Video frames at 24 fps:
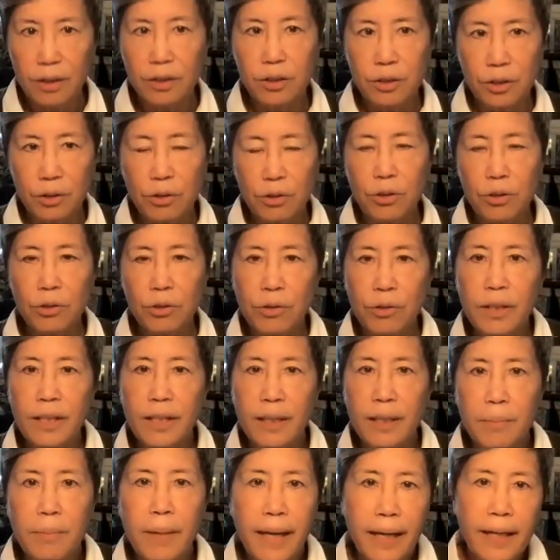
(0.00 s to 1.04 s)
So do
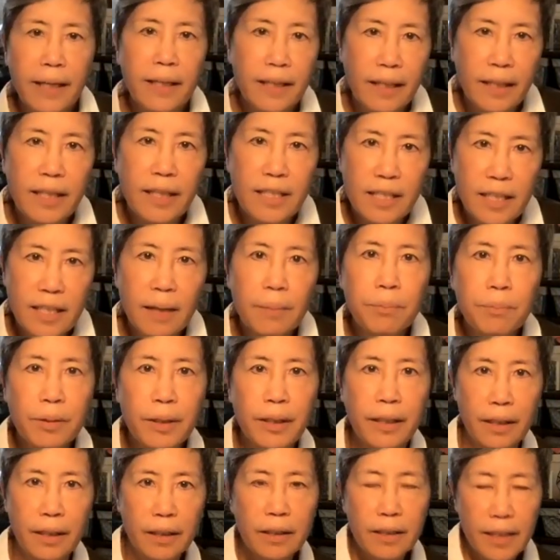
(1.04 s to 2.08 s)
them in a
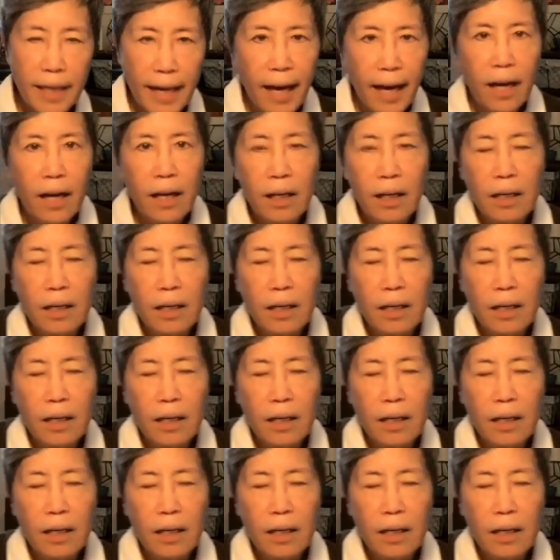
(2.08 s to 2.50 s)
template. Yeah.